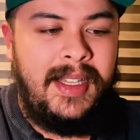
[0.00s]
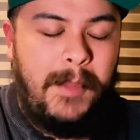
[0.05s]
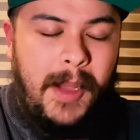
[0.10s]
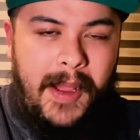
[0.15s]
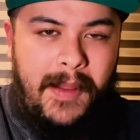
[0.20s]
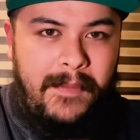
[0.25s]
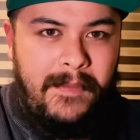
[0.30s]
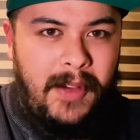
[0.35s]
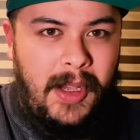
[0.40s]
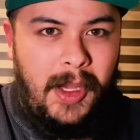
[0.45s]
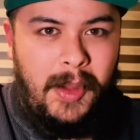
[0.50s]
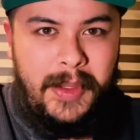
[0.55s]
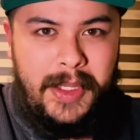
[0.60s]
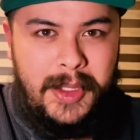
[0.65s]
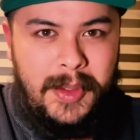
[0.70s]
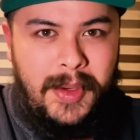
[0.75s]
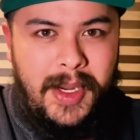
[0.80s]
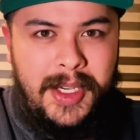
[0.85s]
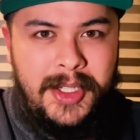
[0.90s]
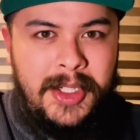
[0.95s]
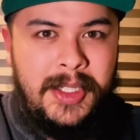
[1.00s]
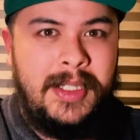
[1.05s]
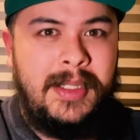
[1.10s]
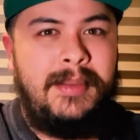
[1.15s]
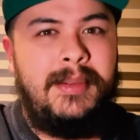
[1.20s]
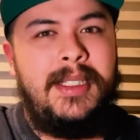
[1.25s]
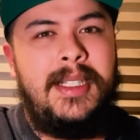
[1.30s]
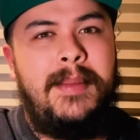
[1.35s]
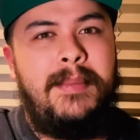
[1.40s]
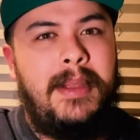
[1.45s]
by following directions,
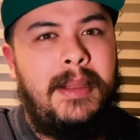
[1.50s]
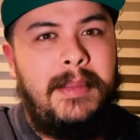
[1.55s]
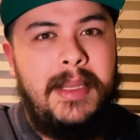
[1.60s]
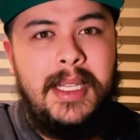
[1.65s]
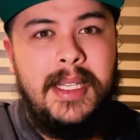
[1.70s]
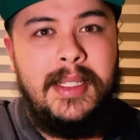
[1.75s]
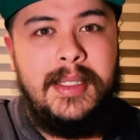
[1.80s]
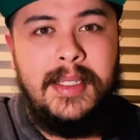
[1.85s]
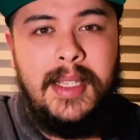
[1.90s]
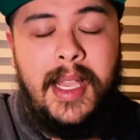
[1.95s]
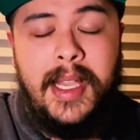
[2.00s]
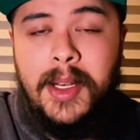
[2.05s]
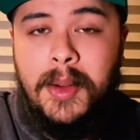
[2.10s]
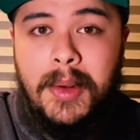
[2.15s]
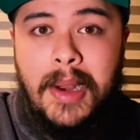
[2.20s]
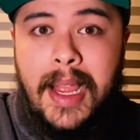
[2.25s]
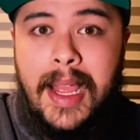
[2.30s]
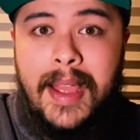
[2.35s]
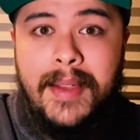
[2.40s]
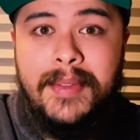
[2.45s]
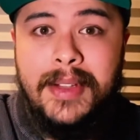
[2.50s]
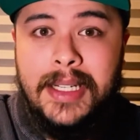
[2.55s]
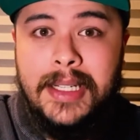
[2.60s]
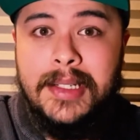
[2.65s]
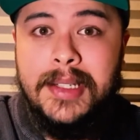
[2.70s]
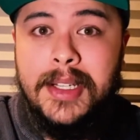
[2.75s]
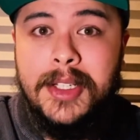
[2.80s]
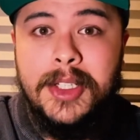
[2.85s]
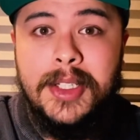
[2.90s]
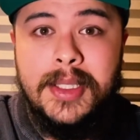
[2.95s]
simply because I don't have an
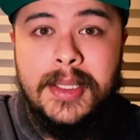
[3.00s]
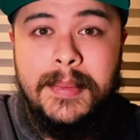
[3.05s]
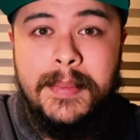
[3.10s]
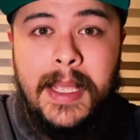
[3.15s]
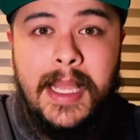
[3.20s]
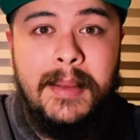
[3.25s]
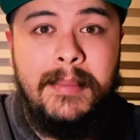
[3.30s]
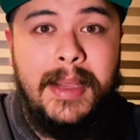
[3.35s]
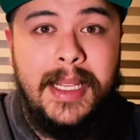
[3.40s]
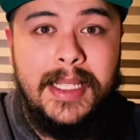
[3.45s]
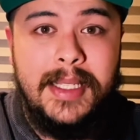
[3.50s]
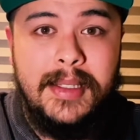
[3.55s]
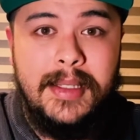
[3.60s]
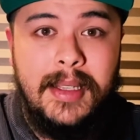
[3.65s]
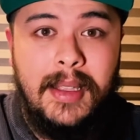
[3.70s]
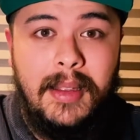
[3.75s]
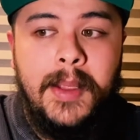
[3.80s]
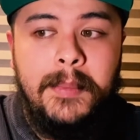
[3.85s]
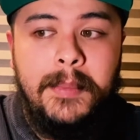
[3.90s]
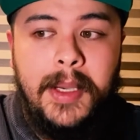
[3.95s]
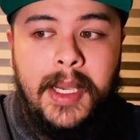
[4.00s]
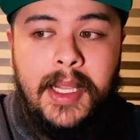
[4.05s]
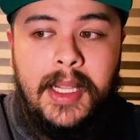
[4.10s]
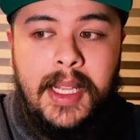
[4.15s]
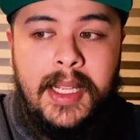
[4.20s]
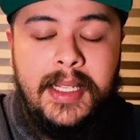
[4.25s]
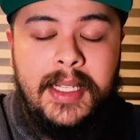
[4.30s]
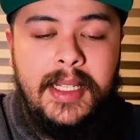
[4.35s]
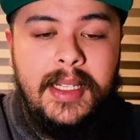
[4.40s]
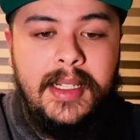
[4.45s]
attention span myself. But
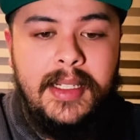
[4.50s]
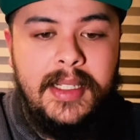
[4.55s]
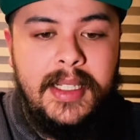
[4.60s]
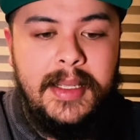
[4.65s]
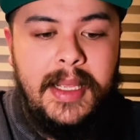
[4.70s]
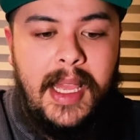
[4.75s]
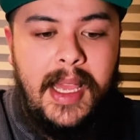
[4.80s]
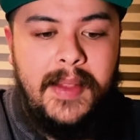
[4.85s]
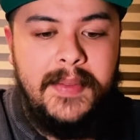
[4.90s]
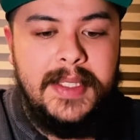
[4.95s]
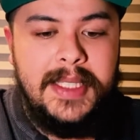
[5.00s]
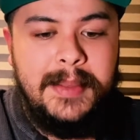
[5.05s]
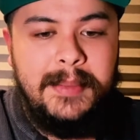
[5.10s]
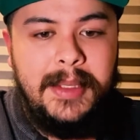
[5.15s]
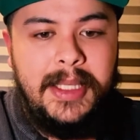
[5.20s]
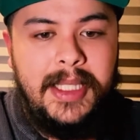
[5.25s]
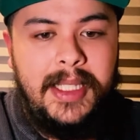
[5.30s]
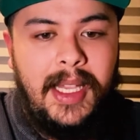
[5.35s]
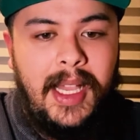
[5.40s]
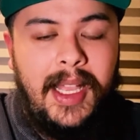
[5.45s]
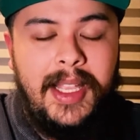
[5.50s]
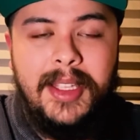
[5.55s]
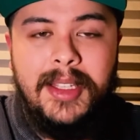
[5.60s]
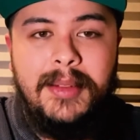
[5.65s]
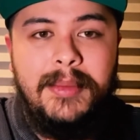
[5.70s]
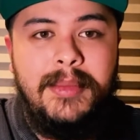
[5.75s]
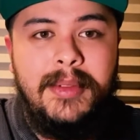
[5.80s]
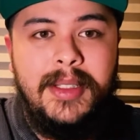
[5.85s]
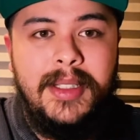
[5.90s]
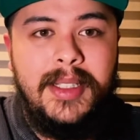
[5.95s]
I needed to have somebody I
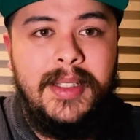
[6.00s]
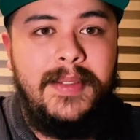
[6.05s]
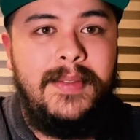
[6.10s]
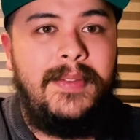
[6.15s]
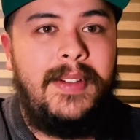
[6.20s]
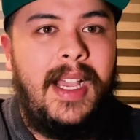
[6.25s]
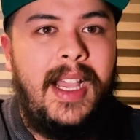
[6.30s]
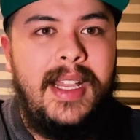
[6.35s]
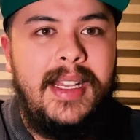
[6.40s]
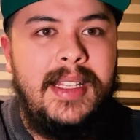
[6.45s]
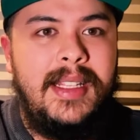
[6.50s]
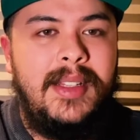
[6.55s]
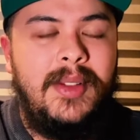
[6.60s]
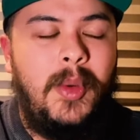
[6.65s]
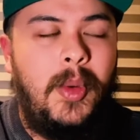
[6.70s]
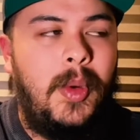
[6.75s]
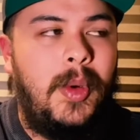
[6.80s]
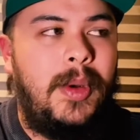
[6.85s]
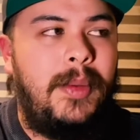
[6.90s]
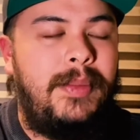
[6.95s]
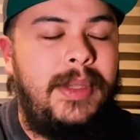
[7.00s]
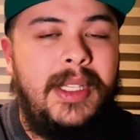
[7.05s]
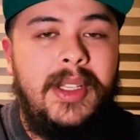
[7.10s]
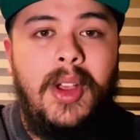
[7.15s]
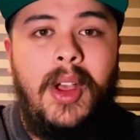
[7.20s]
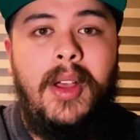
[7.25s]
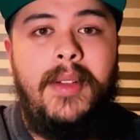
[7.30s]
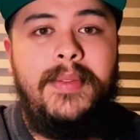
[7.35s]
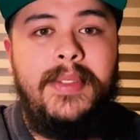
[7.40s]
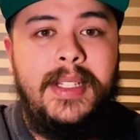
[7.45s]
could confide in or be
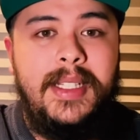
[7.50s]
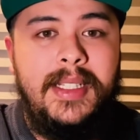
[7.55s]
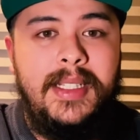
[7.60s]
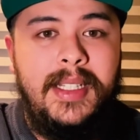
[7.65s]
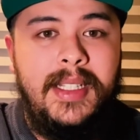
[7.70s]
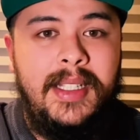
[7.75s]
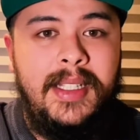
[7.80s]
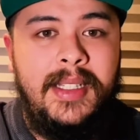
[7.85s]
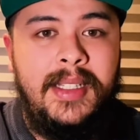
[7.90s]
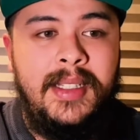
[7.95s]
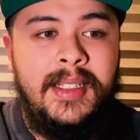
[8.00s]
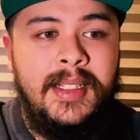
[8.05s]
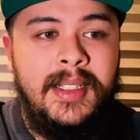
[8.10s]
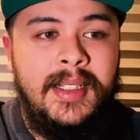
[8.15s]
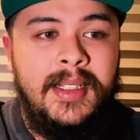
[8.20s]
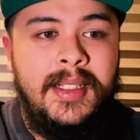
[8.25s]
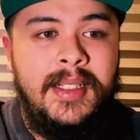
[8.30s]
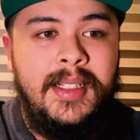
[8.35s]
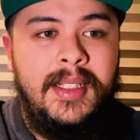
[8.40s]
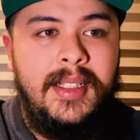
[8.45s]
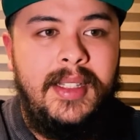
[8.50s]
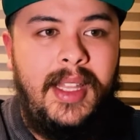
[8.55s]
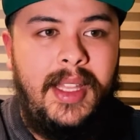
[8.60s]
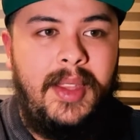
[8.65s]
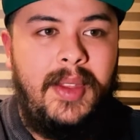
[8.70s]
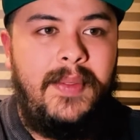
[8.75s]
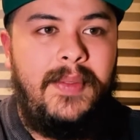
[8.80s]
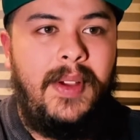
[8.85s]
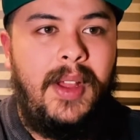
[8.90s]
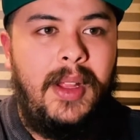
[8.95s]
confident in that
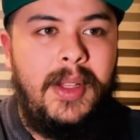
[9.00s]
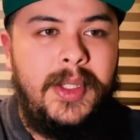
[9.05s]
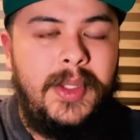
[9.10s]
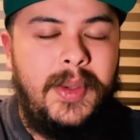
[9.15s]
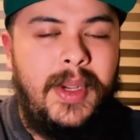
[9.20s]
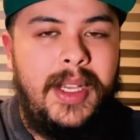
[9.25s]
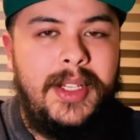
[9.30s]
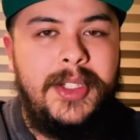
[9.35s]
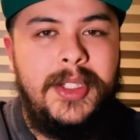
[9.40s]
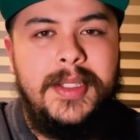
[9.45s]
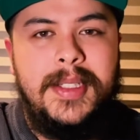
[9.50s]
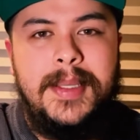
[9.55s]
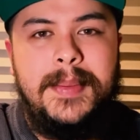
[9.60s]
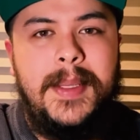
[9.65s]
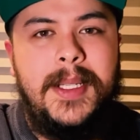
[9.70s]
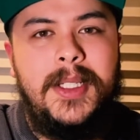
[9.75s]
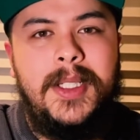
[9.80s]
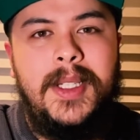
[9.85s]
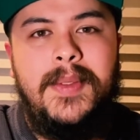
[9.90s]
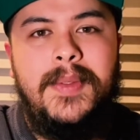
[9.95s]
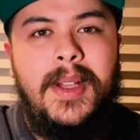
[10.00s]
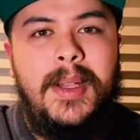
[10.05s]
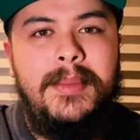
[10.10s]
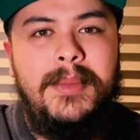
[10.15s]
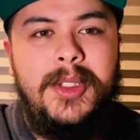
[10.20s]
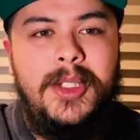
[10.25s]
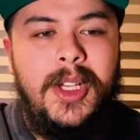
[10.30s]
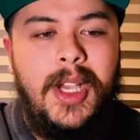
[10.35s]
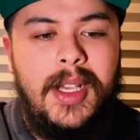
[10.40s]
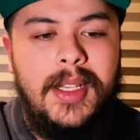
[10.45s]
could follow directions, especially if
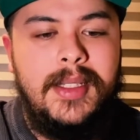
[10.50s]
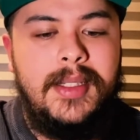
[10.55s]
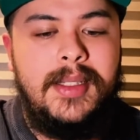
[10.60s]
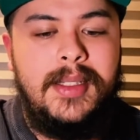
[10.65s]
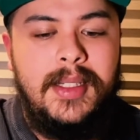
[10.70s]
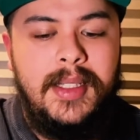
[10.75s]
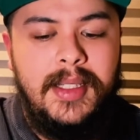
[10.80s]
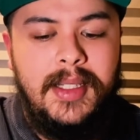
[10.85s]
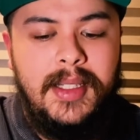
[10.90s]
I'm just